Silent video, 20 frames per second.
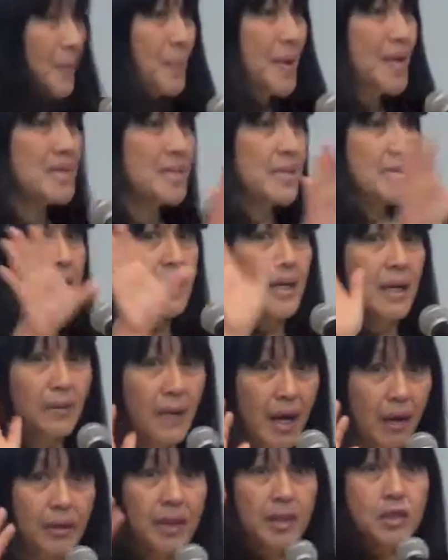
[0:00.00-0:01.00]
Women
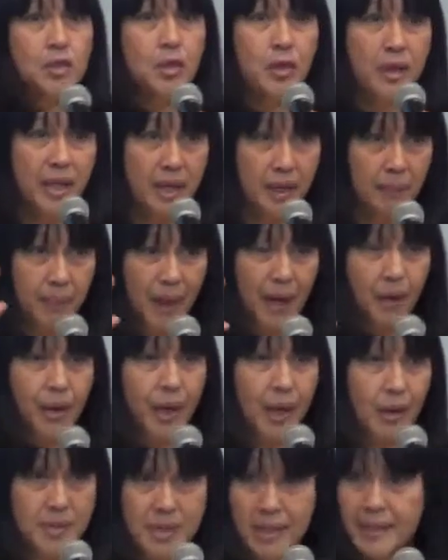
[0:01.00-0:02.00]
sitting around and talking
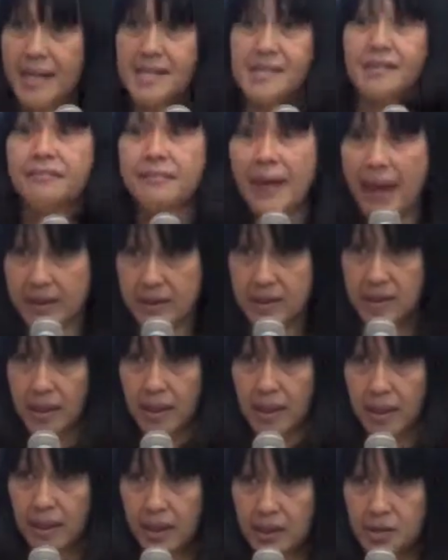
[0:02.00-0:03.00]
about us oh, that's a fact.
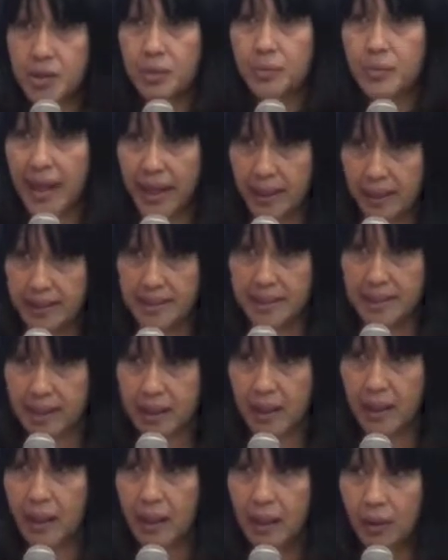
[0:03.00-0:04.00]
It's a
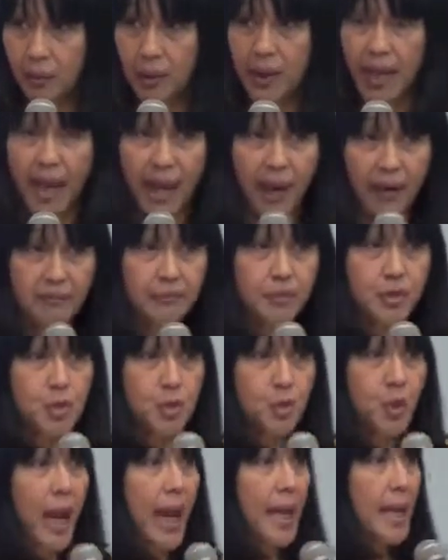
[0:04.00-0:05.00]
reality. We have
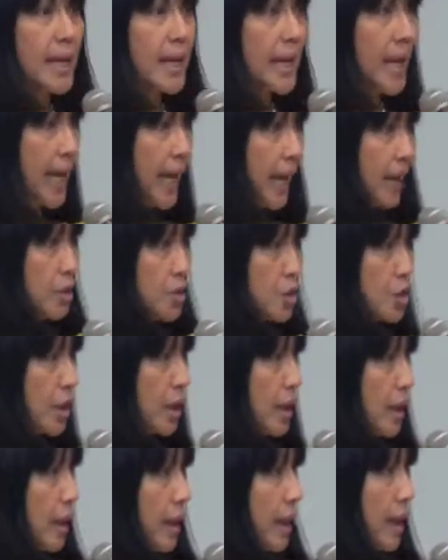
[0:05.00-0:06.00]
to
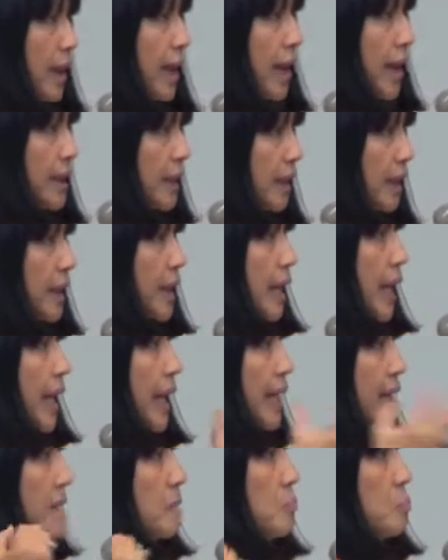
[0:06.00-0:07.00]
engage and
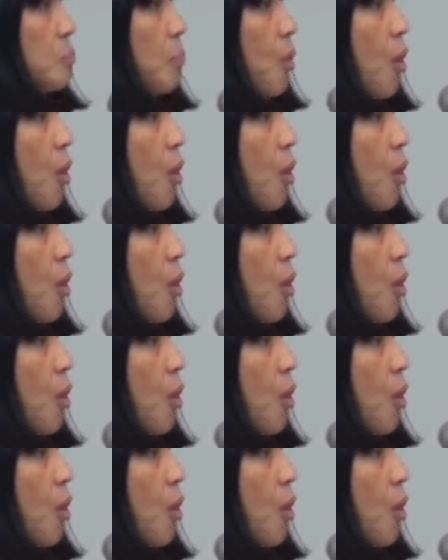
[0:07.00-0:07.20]
align